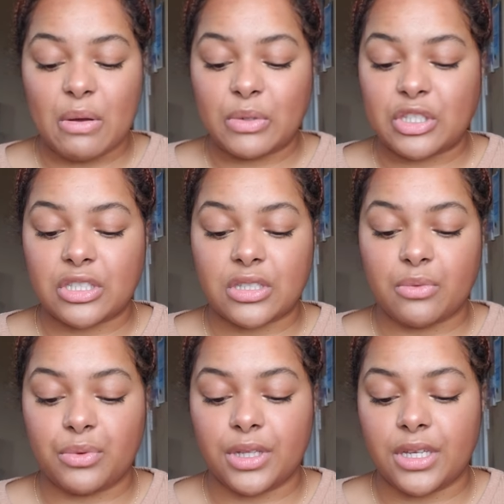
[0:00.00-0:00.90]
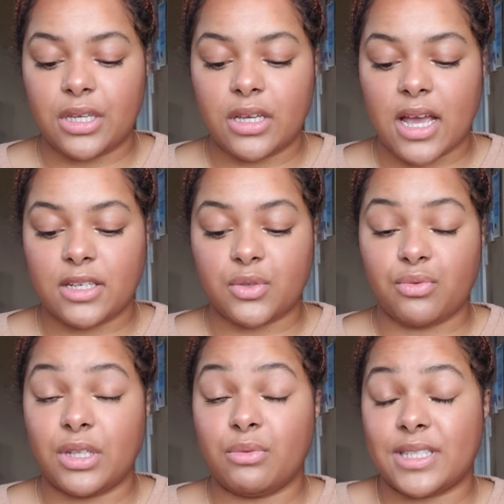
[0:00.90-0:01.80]
It was just I just
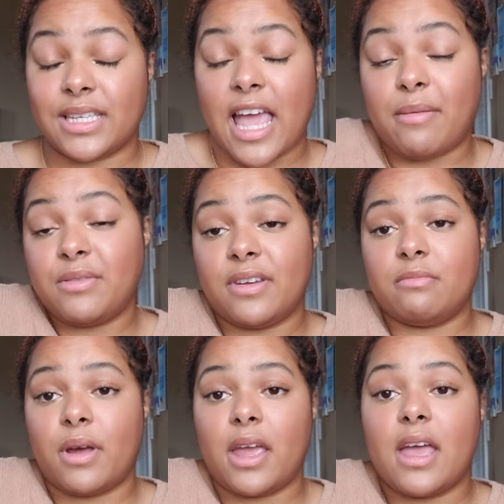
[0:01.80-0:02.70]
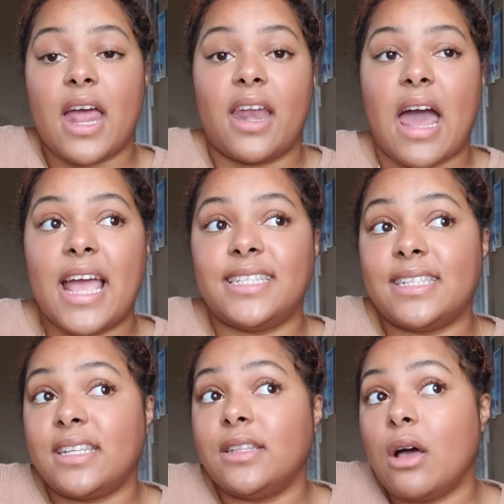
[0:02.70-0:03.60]
really was captivated by it, and I
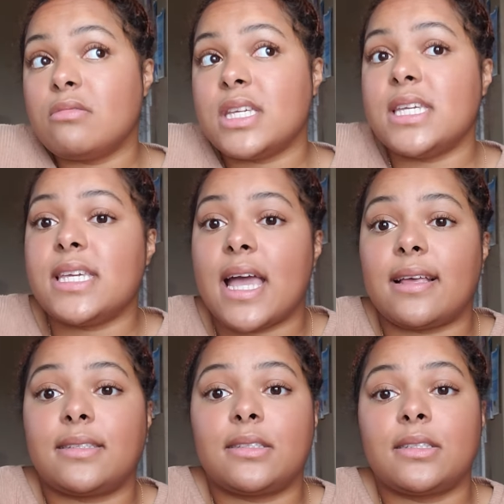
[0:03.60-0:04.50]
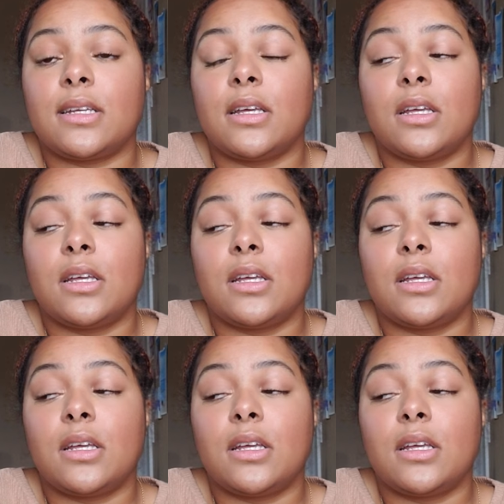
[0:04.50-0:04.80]
did low-key guess